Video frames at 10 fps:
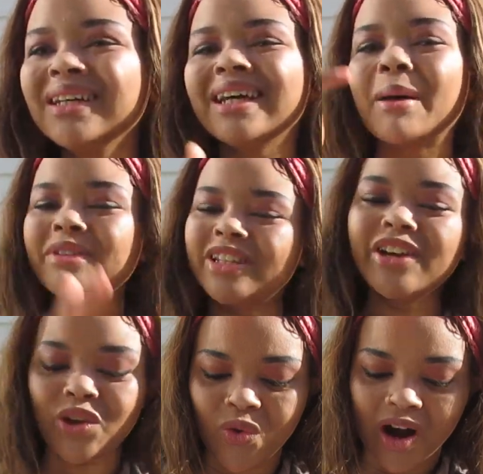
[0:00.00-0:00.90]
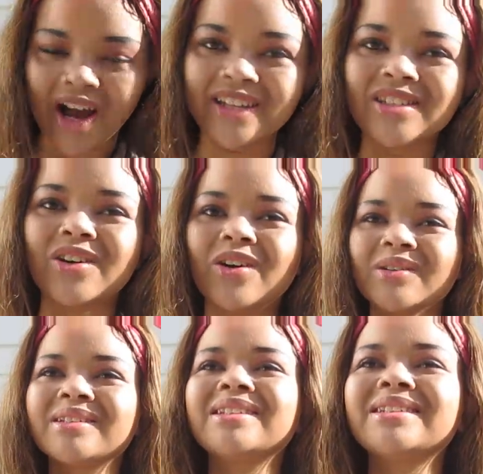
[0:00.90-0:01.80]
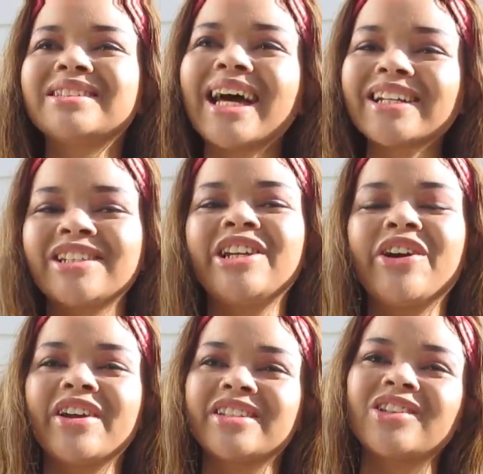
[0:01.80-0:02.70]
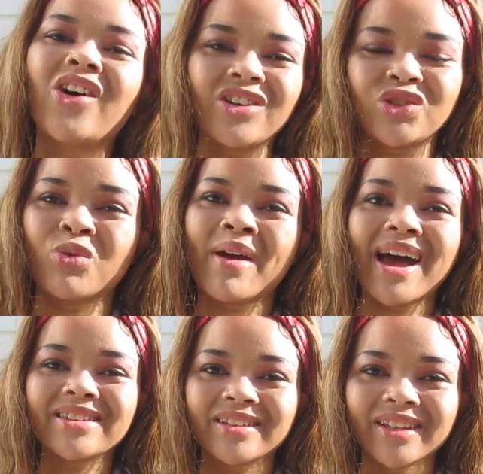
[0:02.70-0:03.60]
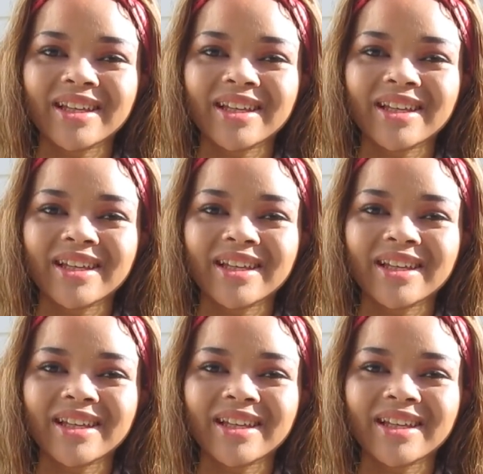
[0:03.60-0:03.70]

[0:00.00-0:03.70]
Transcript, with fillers: And I'm going to tell you why. So Sagittarius is also masculine.